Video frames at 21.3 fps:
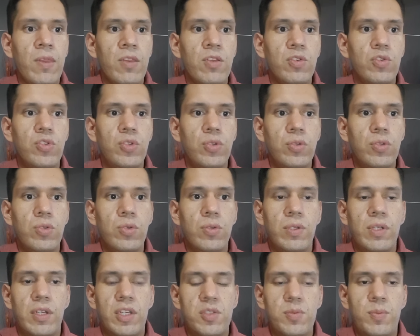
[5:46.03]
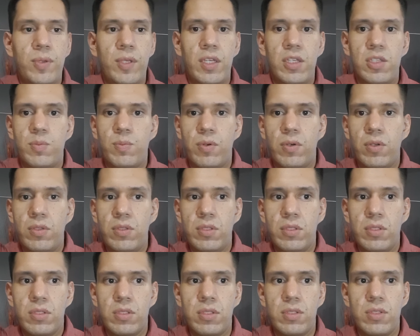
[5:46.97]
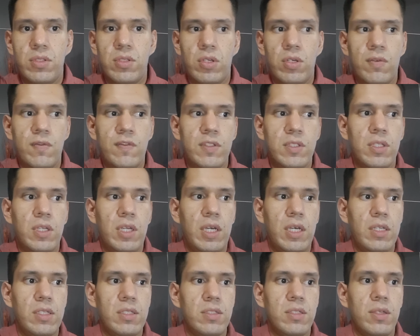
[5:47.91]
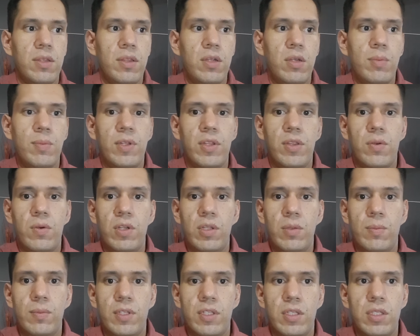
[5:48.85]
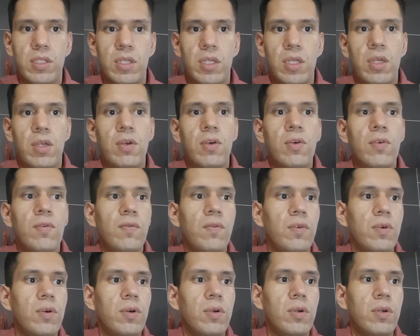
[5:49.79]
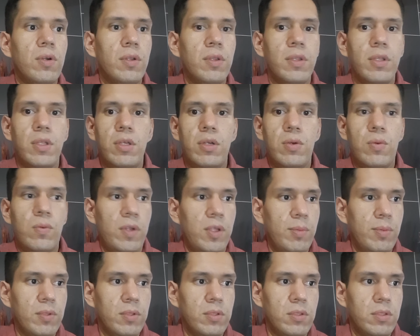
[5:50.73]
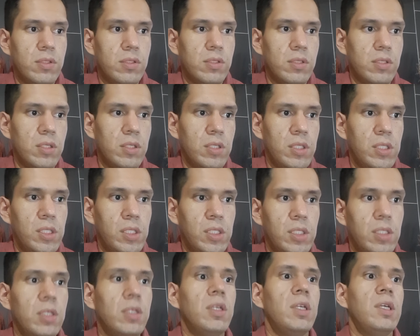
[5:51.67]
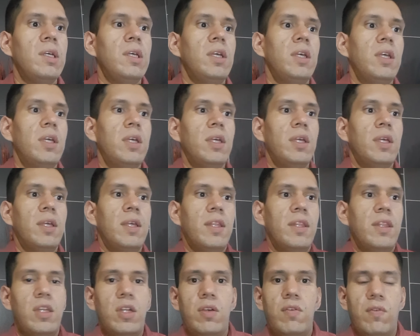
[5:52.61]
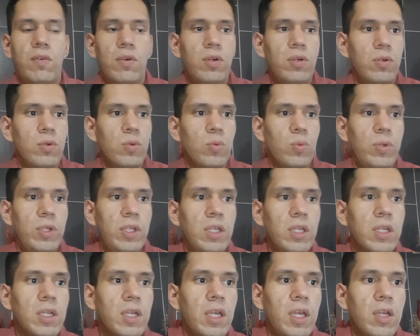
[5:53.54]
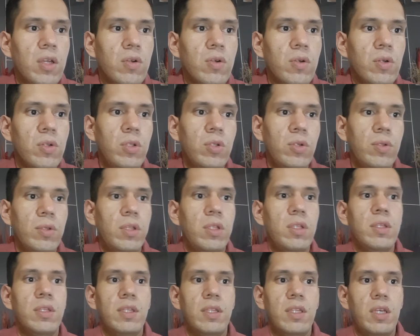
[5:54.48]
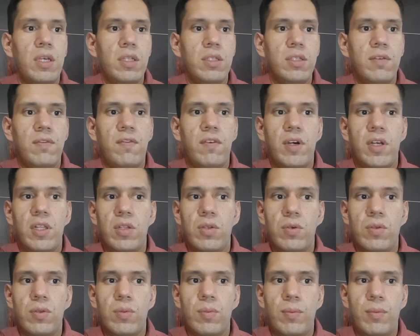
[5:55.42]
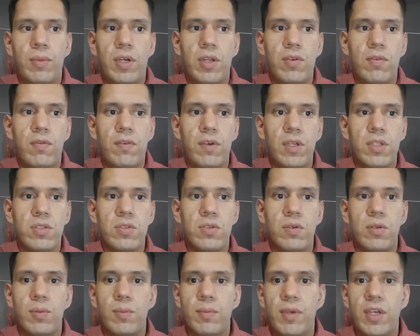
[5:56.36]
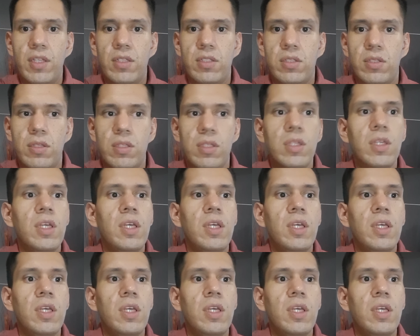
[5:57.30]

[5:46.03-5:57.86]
due to the SPS process serves as a thermal treatment for the ribbons. Therefore, we can conclude that the followed manufacturing method